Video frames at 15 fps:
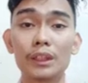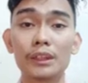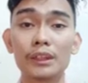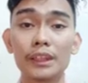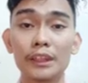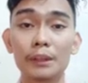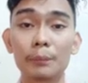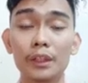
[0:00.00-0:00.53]

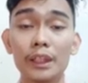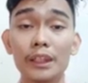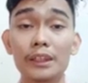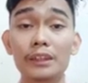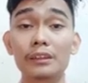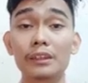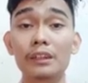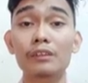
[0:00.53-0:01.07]
stage, because
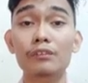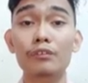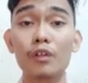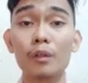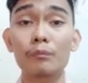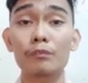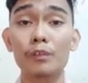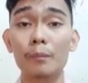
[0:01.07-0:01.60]
it
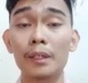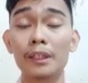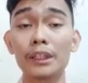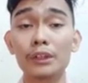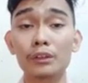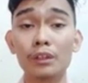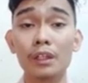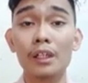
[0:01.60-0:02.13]
transformed from
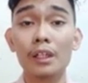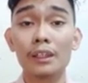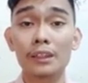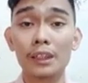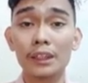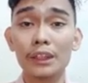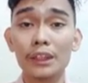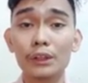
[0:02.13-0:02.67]

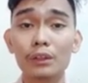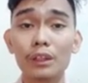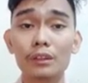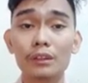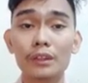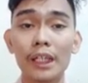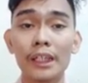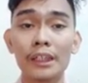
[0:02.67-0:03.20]
traditional
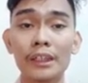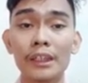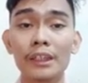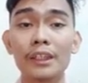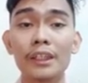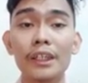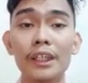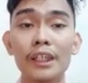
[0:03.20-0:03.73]
society
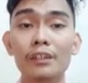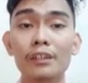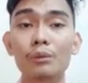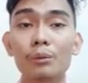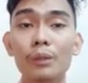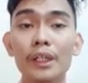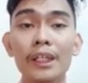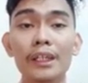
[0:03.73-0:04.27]

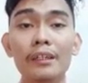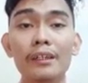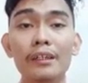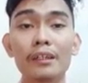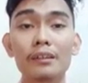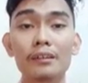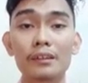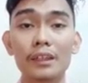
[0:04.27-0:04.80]
into
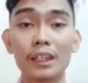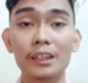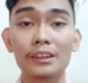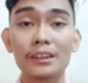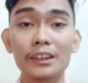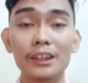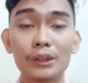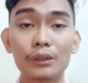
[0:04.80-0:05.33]
a
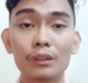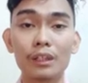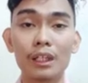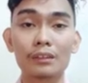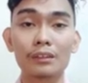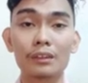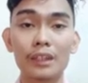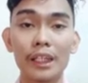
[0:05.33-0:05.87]

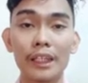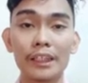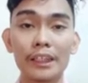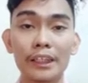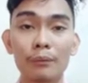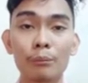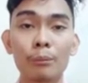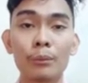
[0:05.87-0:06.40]
transitional
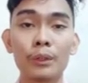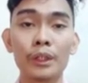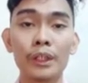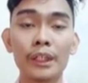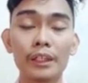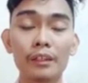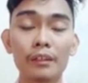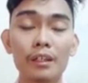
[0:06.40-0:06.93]
society
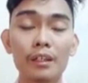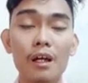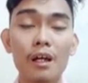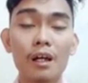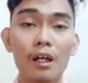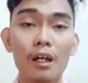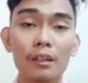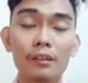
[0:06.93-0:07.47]

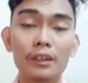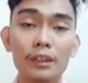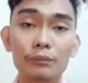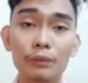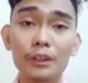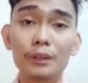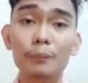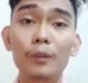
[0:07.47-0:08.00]
where the
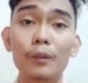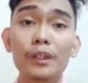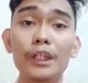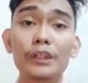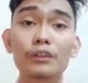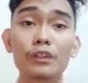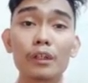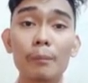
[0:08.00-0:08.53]

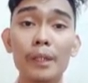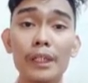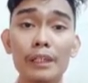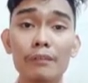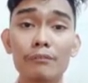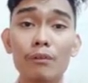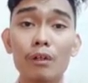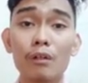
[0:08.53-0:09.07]
transportation are being
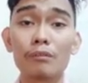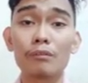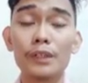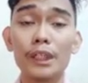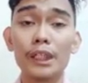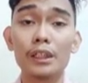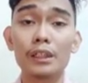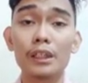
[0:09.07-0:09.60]

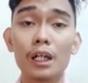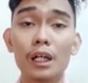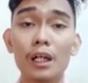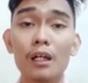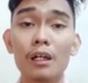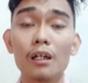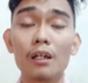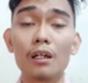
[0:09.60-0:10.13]
involved in the
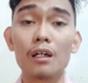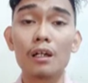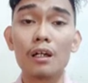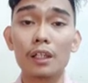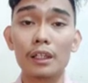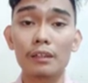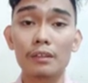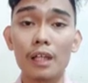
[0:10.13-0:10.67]

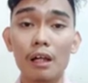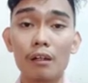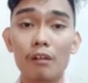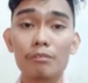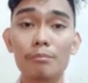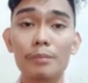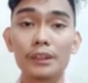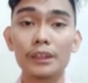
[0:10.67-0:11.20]

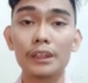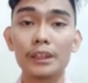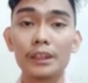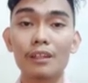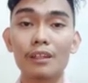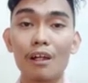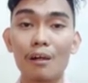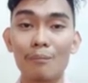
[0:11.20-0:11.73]
conduct of business
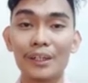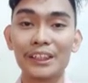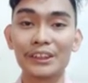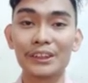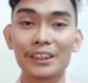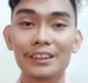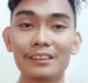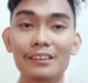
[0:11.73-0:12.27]

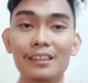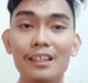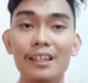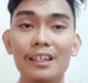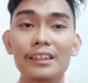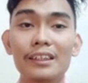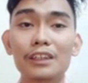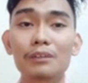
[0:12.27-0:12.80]
operation.
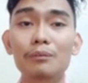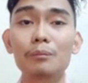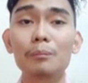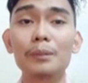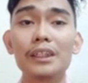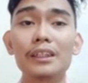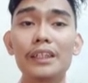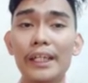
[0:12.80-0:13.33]
Next would
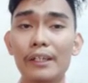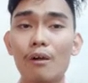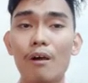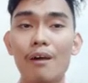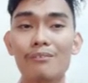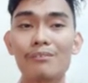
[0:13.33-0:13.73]
be the takeoff.